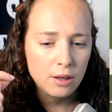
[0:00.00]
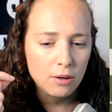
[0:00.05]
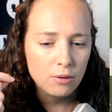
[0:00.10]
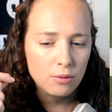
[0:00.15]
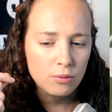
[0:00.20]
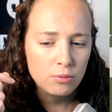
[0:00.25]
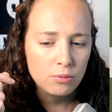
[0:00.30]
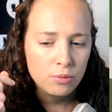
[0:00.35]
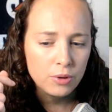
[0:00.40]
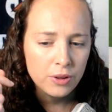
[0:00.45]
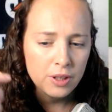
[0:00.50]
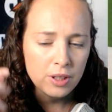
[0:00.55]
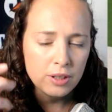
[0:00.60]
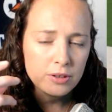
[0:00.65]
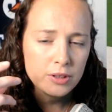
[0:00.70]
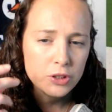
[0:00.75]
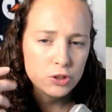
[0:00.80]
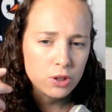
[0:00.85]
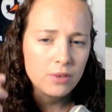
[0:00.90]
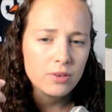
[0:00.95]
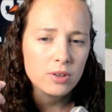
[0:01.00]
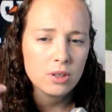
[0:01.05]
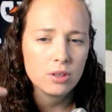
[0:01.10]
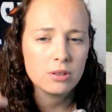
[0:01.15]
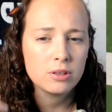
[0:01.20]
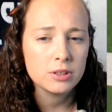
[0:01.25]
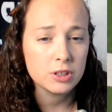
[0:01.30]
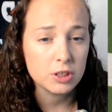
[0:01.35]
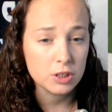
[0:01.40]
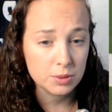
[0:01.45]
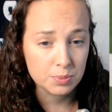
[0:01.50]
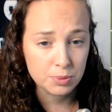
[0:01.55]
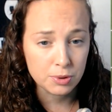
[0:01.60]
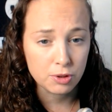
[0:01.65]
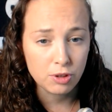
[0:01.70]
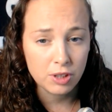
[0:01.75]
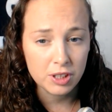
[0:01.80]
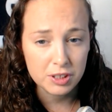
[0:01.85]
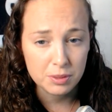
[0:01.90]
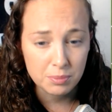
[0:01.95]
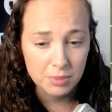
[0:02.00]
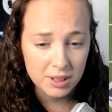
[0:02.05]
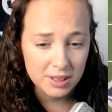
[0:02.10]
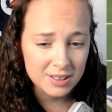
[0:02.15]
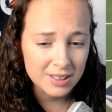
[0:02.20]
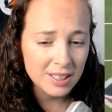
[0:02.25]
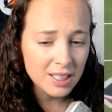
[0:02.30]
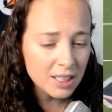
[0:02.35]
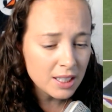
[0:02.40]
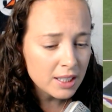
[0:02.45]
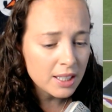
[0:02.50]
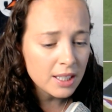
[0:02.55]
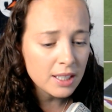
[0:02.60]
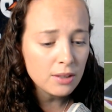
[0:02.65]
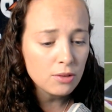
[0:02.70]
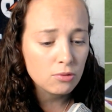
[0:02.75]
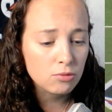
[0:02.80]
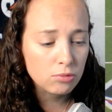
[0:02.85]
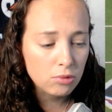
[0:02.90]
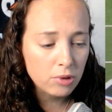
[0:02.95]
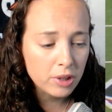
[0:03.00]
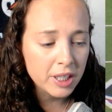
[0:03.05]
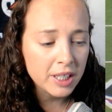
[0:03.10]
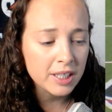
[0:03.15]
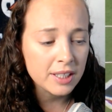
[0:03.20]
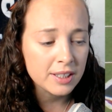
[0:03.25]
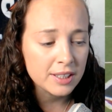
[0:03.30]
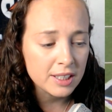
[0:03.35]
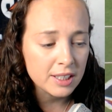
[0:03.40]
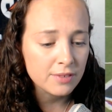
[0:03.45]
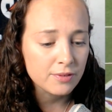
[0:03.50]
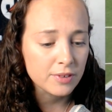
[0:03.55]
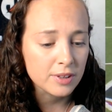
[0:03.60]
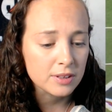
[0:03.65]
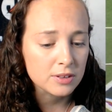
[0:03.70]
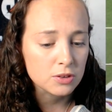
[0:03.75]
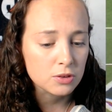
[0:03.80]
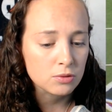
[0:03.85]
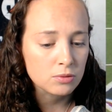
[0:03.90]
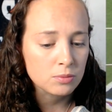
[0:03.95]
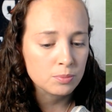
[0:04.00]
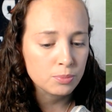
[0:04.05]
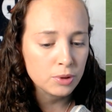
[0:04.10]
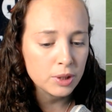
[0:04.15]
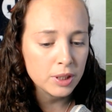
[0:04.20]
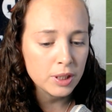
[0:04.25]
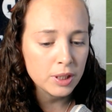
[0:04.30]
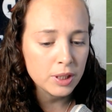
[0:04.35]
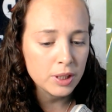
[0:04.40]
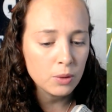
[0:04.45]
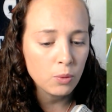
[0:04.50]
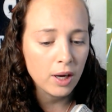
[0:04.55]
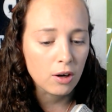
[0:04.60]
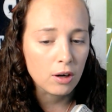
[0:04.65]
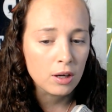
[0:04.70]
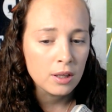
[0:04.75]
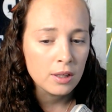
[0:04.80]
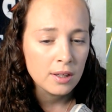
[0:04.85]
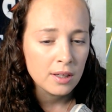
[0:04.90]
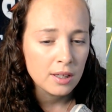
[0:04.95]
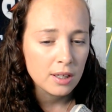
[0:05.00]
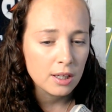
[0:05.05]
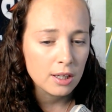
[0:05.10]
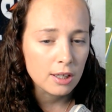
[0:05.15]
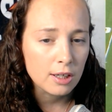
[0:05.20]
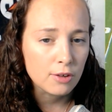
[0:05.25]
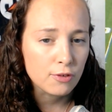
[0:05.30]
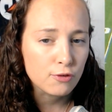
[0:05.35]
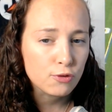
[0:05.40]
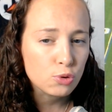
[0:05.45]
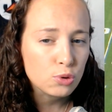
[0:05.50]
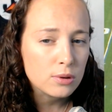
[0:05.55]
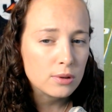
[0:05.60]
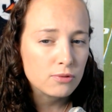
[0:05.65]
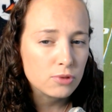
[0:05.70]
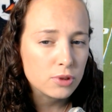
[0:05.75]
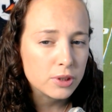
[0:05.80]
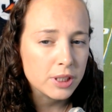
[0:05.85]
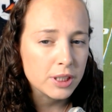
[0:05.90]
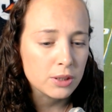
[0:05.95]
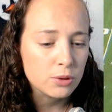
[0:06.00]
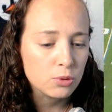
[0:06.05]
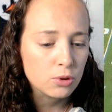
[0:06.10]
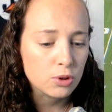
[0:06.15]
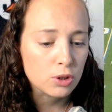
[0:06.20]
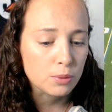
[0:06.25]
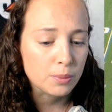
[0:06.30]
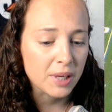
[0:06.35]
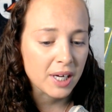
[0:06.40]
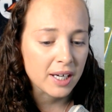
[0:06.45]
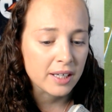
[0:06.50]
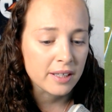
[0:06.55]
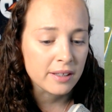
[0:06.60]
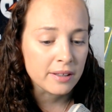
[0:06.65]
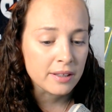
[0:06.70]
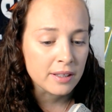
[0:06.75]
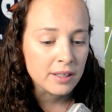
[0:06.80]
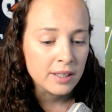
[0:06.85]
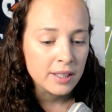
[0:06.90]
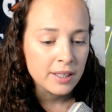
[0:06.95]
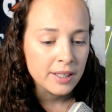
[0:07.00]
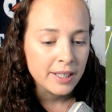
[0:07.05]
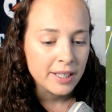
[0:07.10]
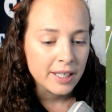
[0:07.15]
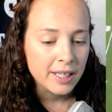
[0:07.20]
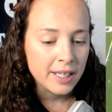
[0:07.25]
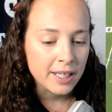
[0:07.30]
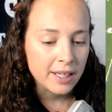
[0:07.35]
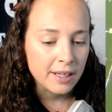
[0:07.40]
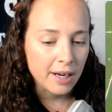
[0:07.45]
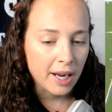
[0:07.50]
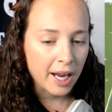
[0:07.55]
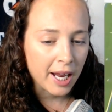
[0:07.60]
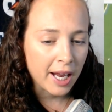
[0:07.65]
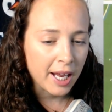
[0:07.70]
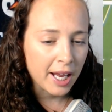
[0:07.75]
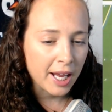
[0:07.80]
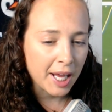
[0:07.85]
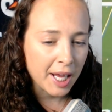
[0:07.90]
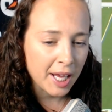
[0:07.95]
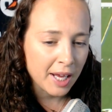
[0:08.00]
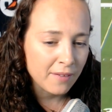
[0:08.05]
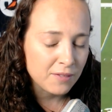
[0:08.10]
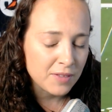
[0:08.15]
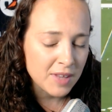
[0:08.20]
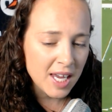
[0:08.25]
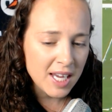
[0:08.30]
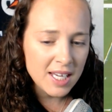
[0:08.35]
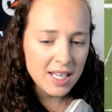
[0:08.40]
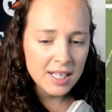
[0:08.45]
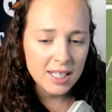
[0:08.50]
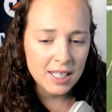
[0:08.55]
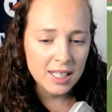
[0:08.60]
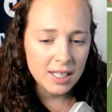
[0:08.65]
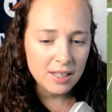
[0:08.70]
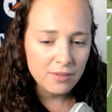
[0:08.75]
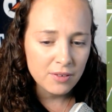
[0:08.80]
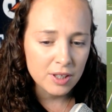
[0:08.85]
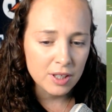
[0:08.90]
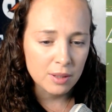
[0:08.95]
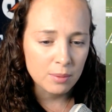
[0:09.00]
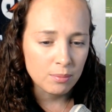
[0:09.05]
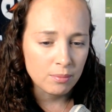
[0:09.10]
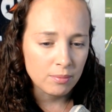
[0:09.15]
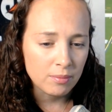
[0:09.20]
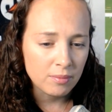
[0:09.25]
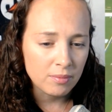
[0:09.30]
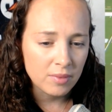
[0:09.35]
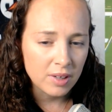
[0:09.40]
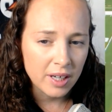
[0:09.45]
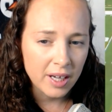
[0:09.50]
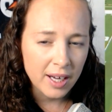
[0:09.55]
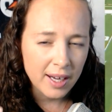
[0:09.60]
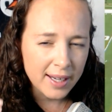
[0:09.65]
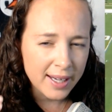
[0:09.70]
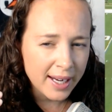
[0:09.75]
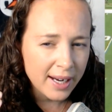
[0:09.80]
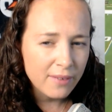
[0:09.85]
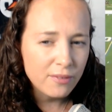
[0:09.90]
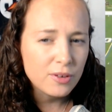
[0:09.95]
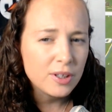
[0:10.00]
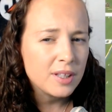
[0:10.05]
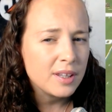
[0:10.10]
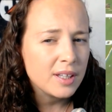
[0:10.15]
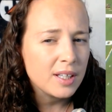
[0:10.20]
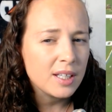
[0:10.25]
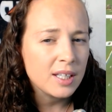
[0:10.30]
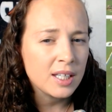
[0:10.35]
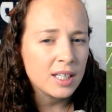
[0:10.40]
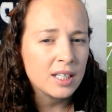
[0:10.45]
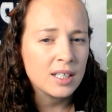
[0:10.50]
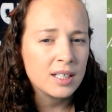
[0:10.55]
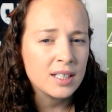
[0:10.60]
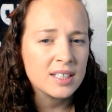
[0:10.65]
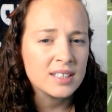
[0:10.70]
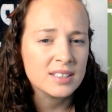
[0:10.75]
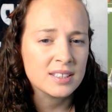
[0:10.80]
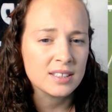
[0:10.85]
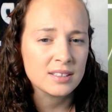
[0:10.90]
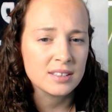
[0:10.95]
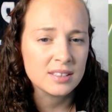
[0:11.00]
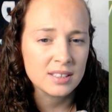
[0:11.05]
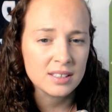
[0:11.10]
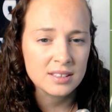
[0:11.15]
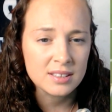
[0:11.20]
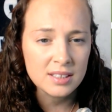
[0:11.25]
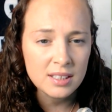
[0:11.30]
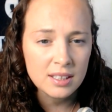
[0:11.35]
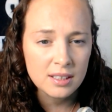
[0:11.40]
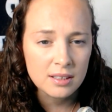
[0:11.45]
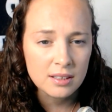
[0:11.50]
within Trevor Lawrence's progression, because he can read a defense pretty well for a rookie quarterback. And if they can give him everything he needs to succeed,